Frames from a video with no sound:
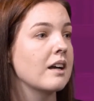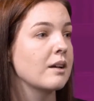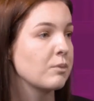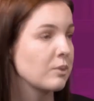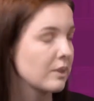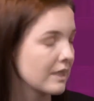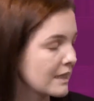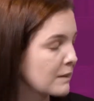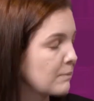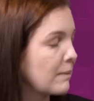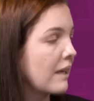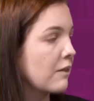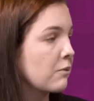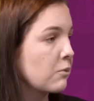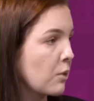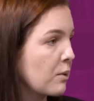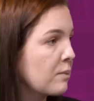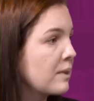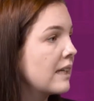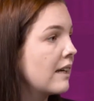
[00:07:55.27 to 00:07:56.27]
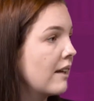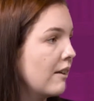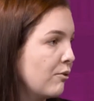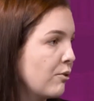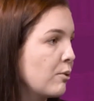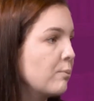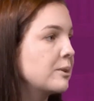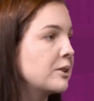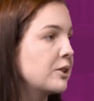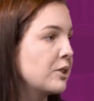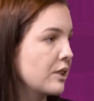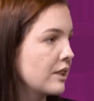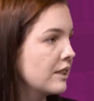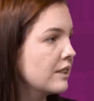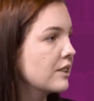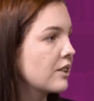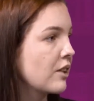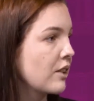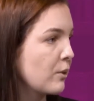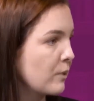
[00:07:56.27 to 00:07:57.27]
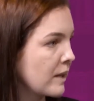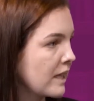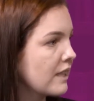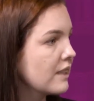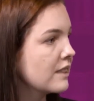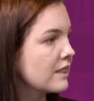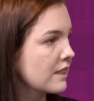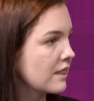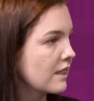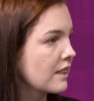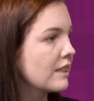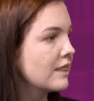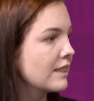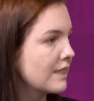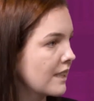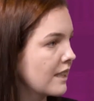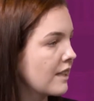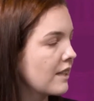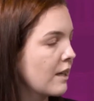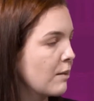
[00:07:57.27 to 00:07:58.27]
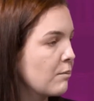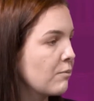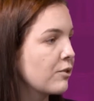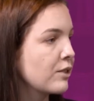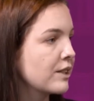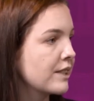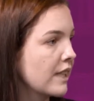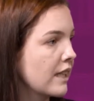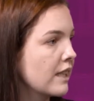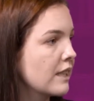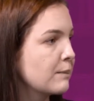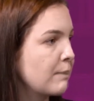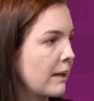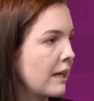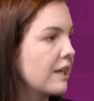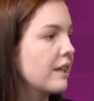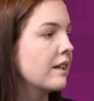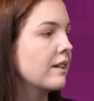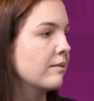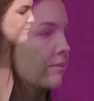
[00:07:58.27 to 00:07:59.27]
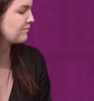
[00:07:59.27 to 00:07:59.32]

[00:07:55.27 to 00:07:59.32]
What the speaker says: it will explain what we need from students so that we can consider them for CSP.